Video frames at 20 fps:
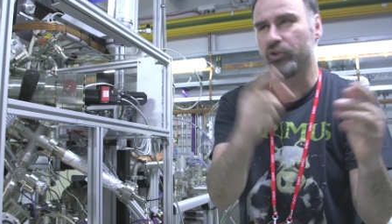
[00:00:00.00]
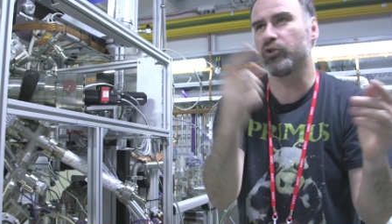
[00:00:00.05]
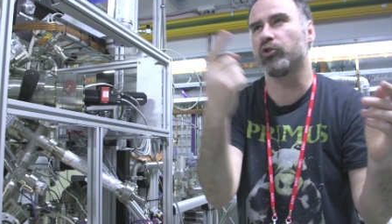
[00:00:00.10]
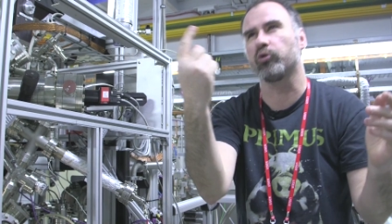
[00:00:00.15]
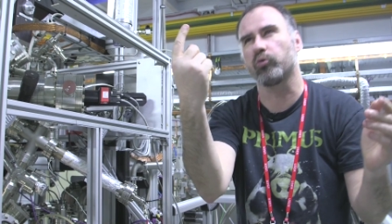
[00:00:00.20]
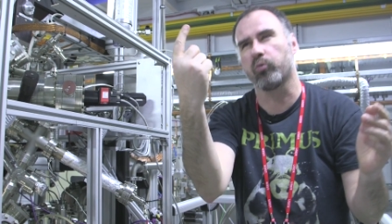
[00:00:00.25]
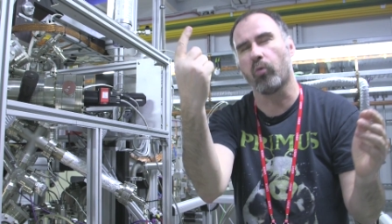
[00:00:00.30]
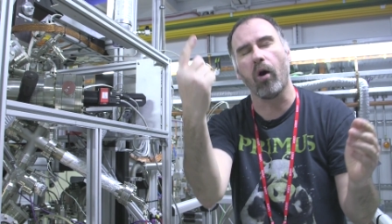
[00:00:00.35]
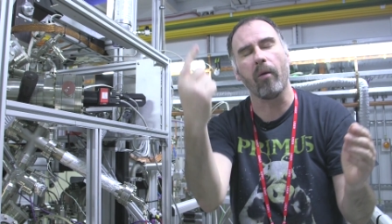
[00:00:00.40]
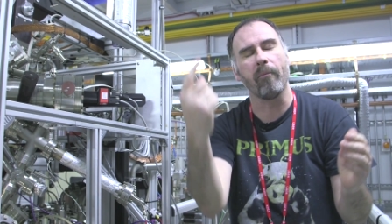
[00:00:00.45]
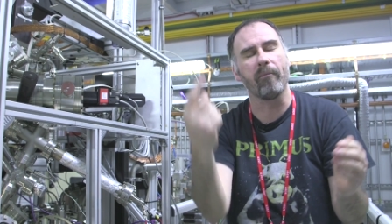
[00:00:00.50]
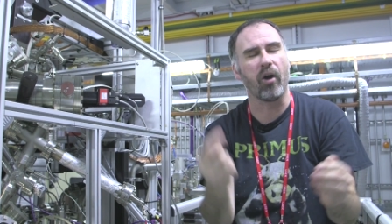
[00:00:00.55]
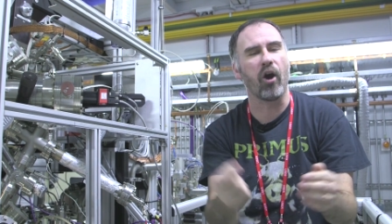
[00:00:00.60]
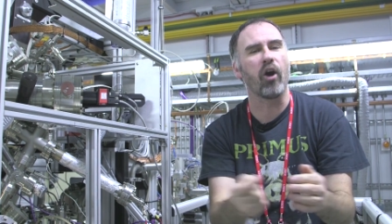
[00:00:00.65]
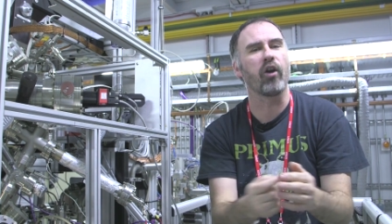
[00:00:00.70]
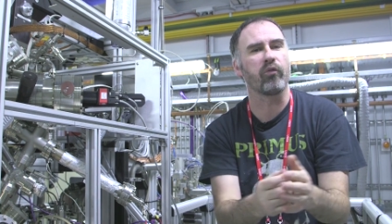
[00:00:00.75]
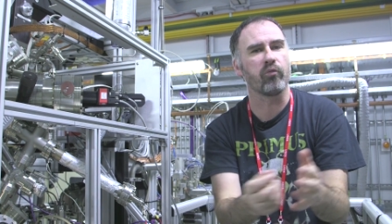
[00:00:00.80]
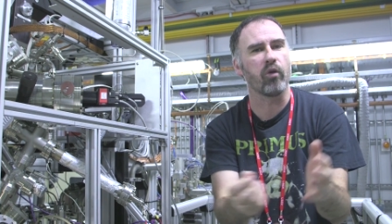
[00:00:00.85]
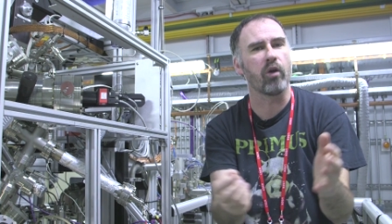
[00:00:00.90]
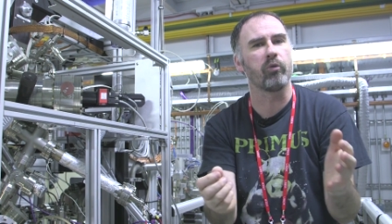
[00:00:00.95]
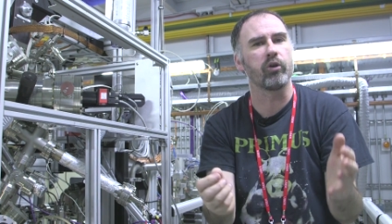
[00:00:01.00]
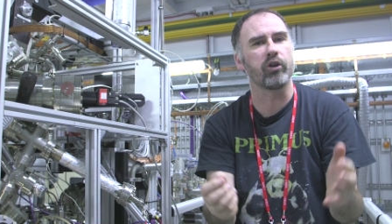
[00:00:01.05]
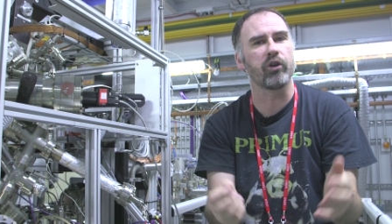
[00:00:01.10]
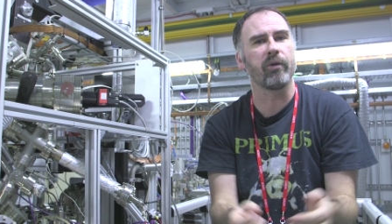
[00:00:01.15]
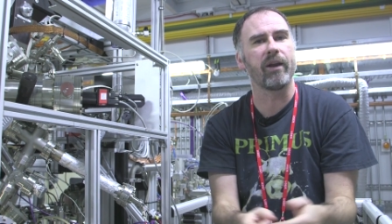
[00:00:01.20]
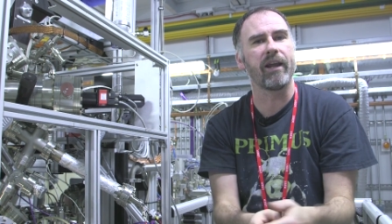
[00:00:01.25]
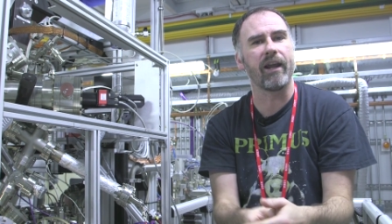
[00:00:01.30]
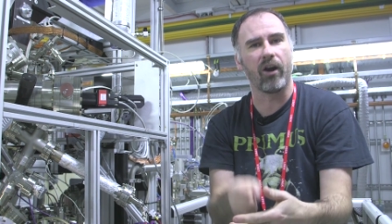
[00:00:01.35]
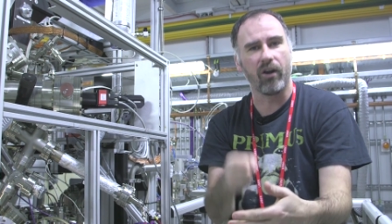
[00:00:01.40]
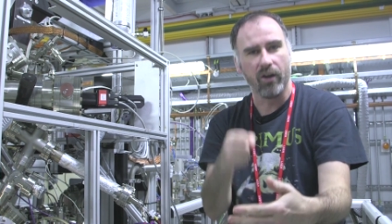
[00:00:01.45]
it's just one part of what we're
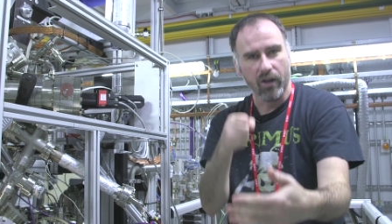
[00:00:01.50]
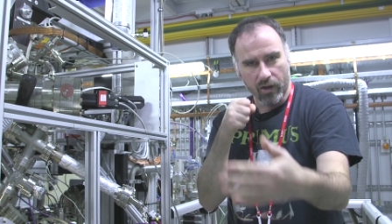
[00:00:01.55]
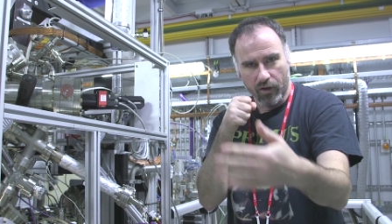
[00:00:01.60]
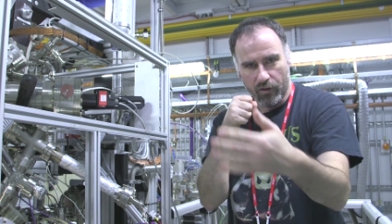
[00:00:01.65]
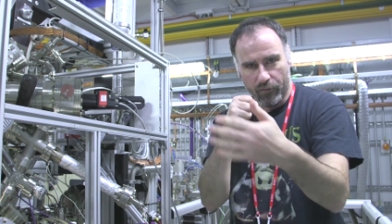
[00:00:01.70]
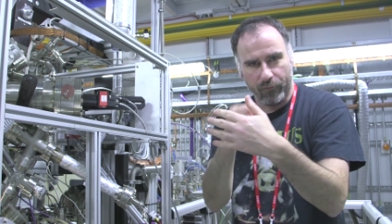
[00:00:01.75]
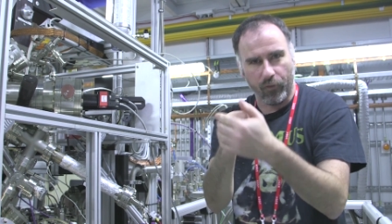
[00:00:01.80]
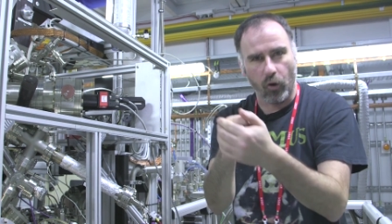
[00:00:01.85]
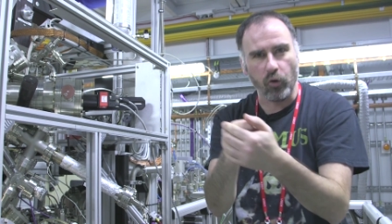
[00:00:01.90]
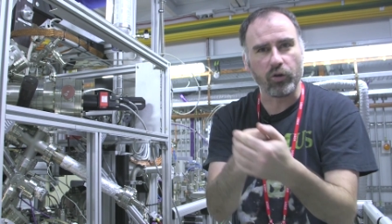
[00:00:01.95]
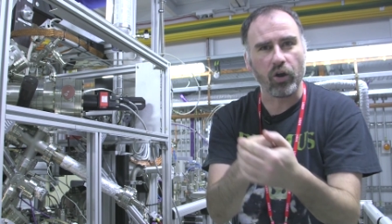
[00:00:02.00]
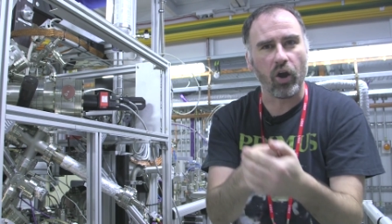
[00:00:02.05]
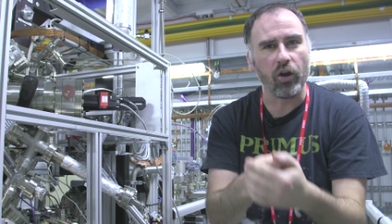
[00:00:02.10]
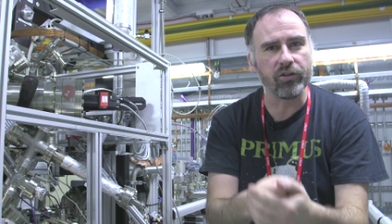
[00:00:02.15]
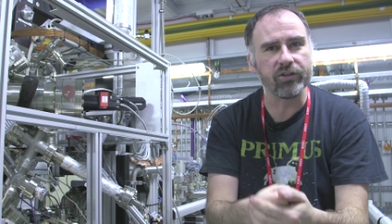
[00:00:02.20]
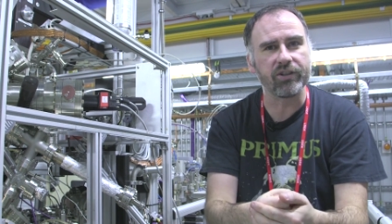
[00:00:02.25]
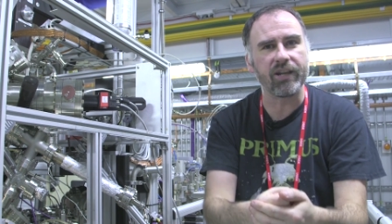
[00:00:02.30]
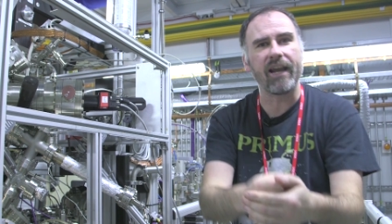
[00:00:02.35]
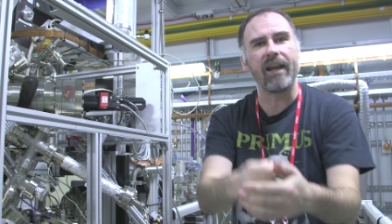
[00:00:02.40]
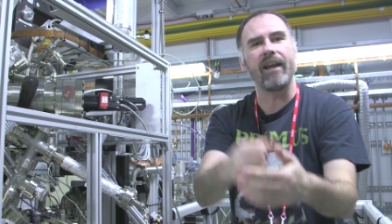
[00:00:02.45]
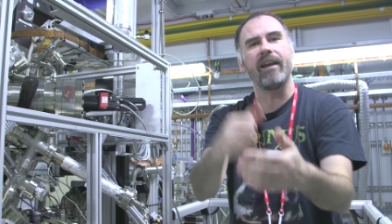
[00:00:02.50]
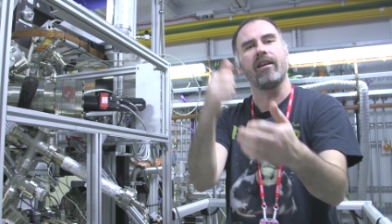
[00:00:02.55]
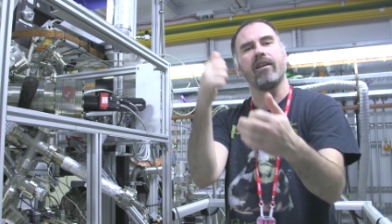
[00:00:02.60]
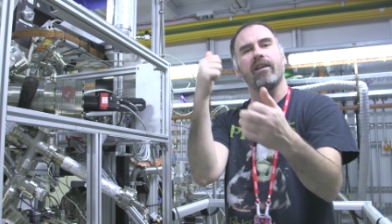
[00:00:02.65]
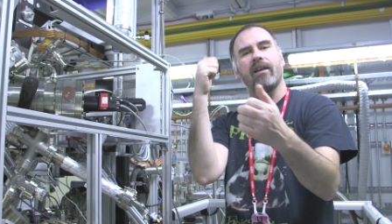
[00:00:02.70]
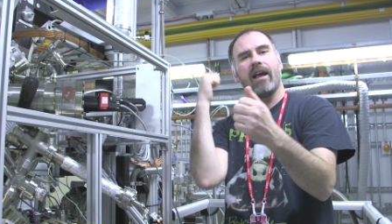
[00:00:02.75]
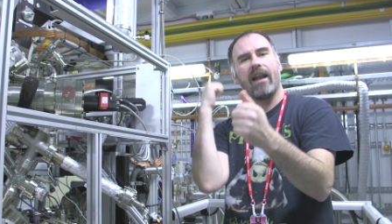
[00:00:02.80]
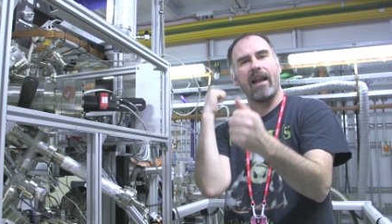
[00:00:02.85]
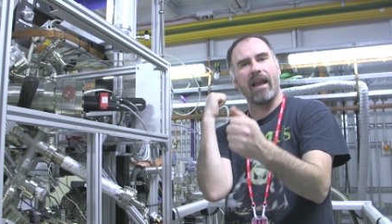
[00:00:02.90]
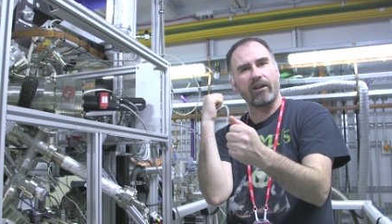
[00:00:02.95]
doing here. Photons in,
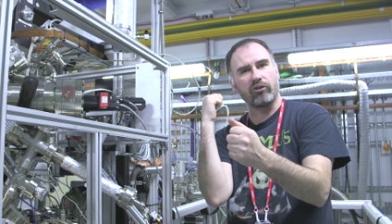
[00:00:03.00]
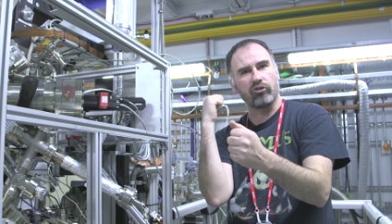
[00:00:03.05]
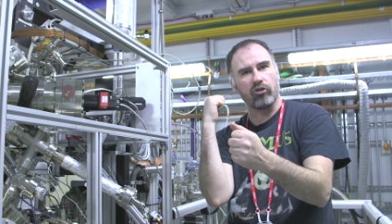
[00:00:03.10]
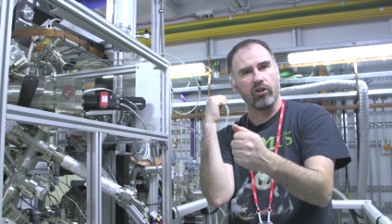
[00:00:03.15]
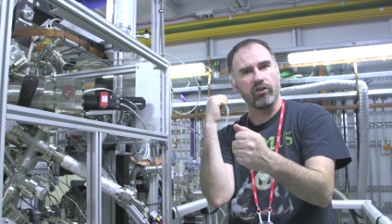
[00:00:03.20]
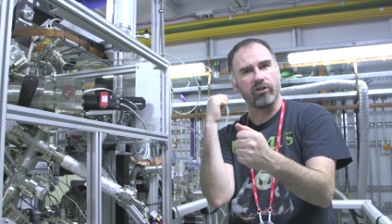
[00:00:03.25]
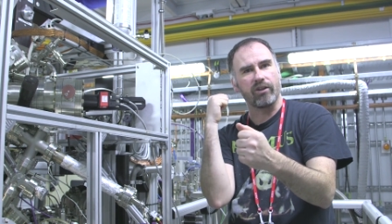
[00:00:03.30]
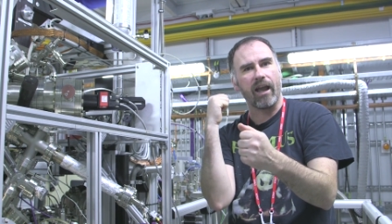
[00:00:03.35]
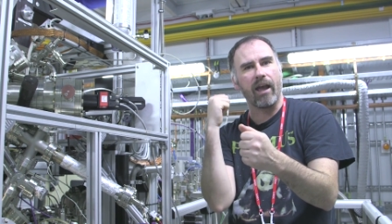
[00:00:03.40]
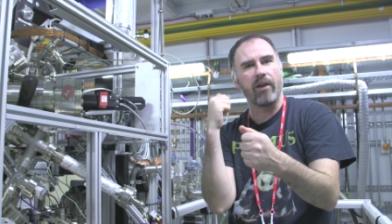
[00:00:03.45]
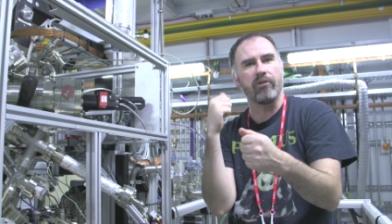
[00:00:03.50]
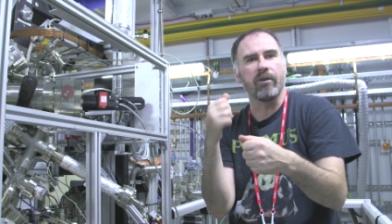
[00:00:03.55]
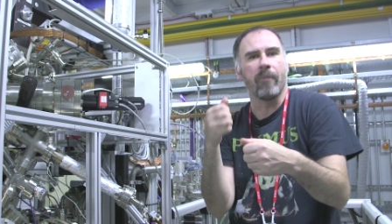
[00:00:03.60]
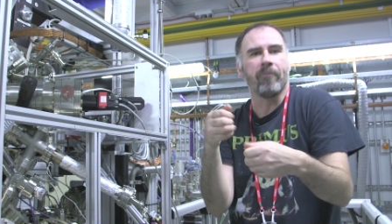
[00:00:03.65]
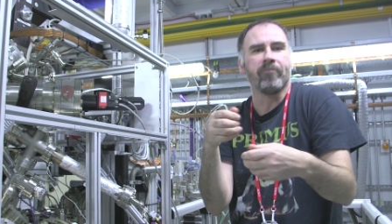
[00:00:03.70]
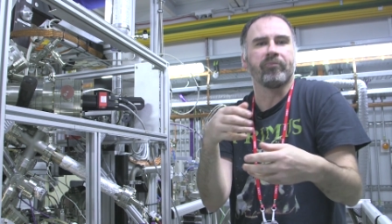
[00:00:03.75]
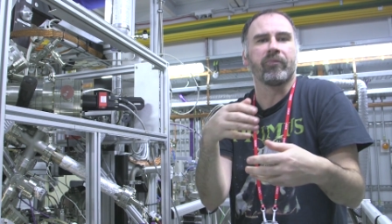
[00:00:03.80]
electrons out,